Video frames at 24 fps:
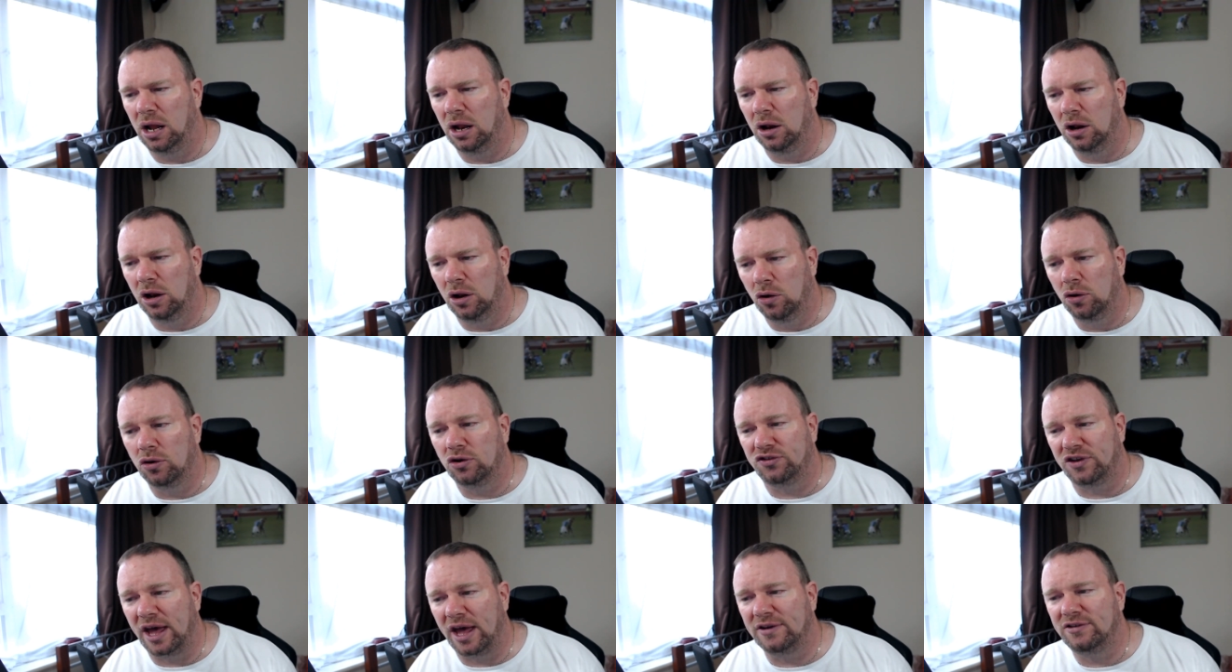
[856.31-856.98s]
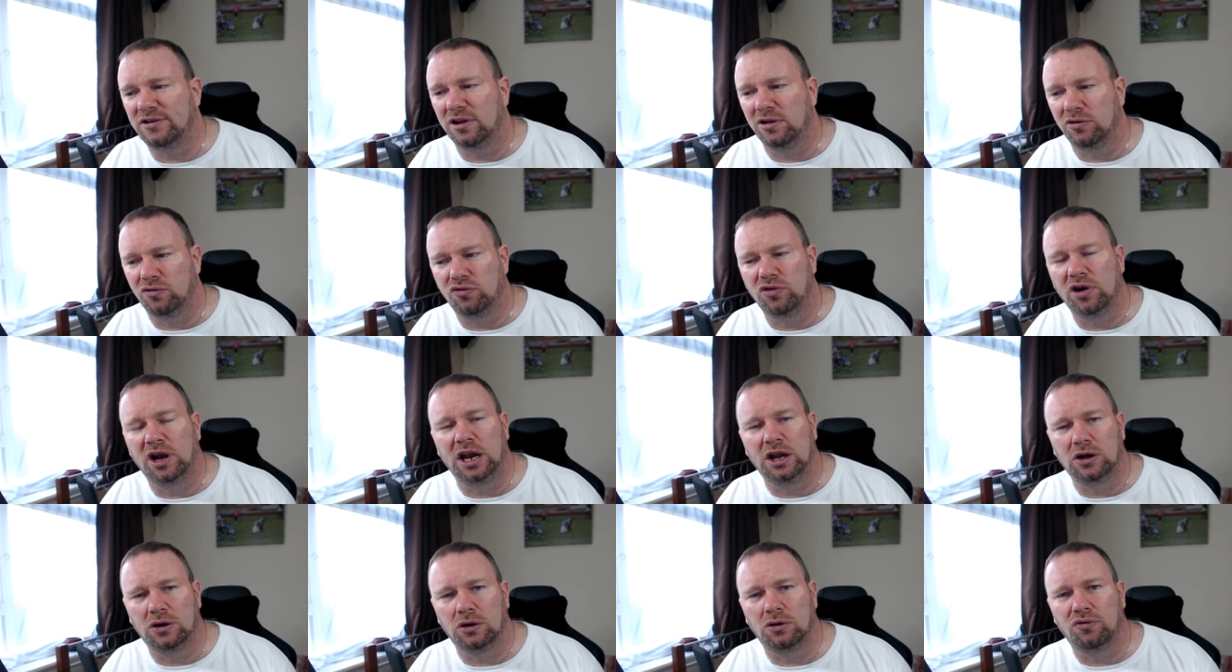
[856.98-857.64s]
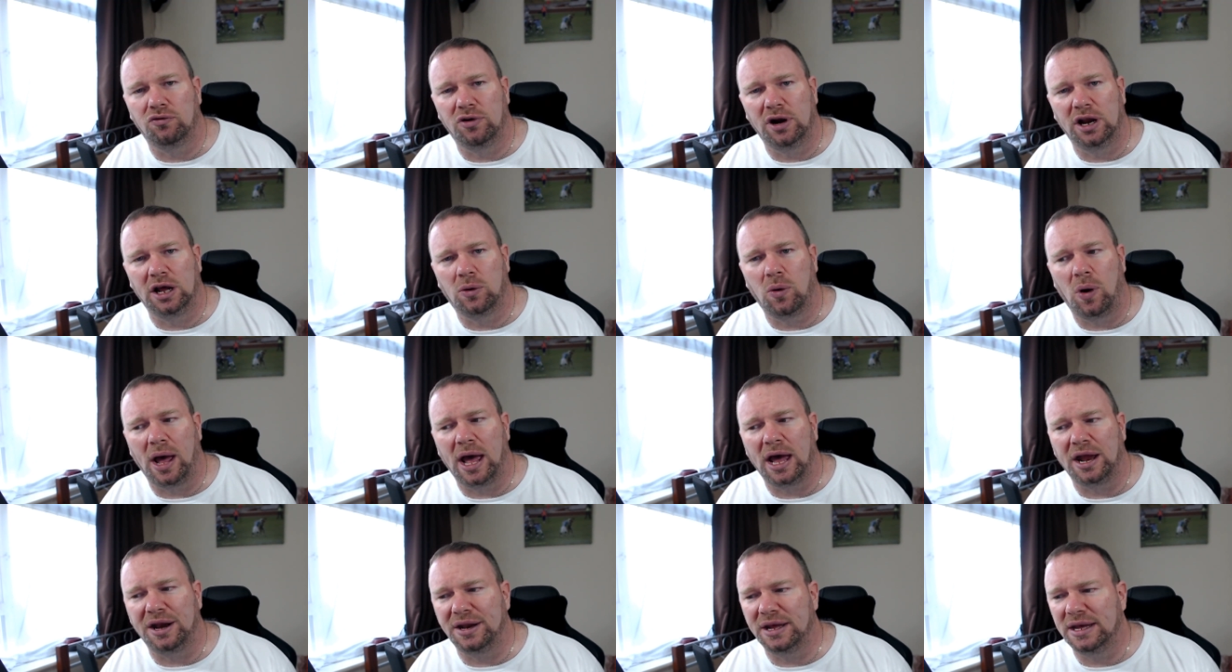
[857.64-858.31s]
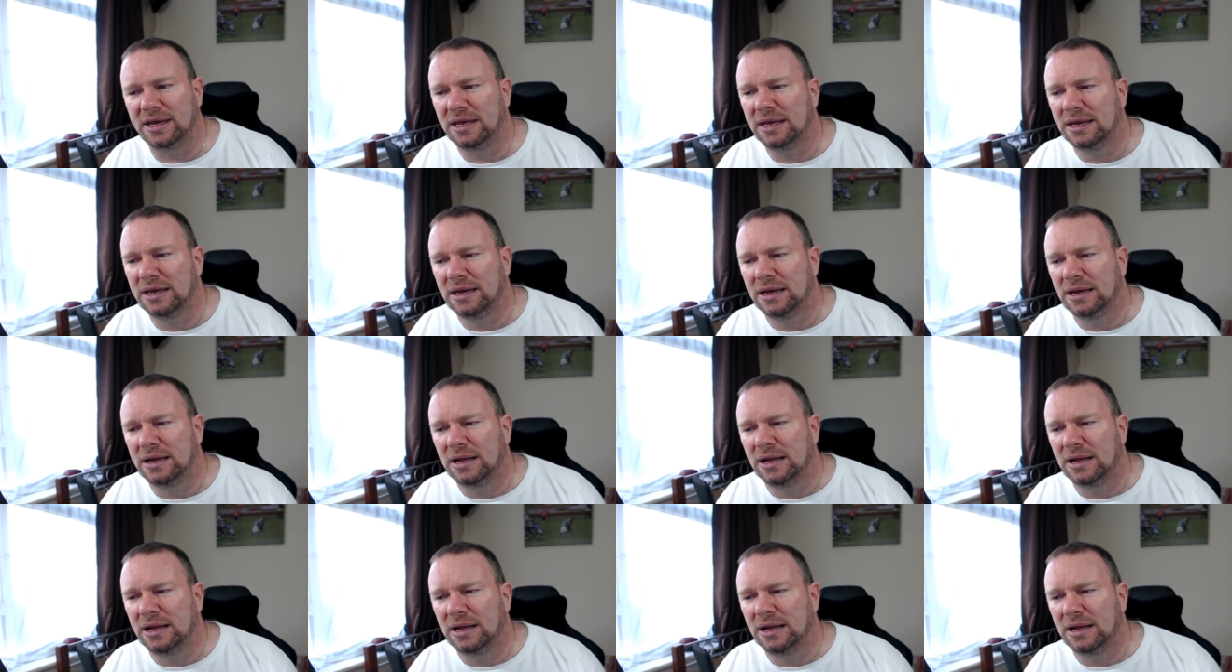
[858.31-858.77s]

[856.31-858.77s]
Looks actually really good and really quite handy.